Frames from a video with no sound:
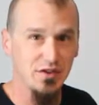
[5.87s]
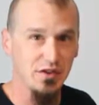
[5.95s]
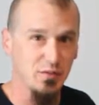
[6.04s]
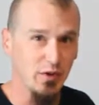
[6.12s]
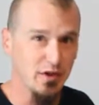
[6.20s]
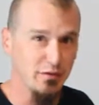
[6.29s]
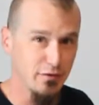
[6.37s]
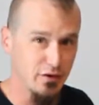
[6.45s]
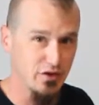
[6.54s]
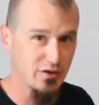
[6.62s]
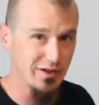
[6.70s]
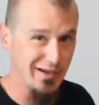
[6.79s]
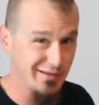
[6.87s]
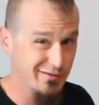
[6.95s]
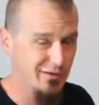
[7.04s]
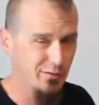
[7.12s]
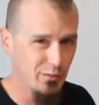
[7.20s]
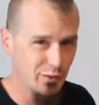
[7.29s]
It's my first
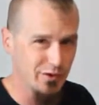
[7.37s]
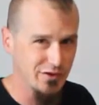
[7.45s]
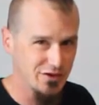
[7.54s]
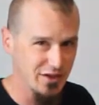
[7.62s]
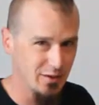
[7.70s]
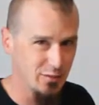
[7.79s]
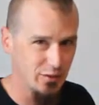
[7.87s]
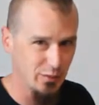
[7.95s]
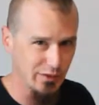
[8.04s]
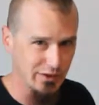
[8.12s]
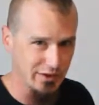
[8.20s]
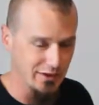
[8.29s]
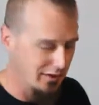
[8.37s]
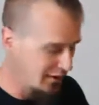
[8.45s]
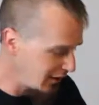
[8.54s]
ever board setup complete,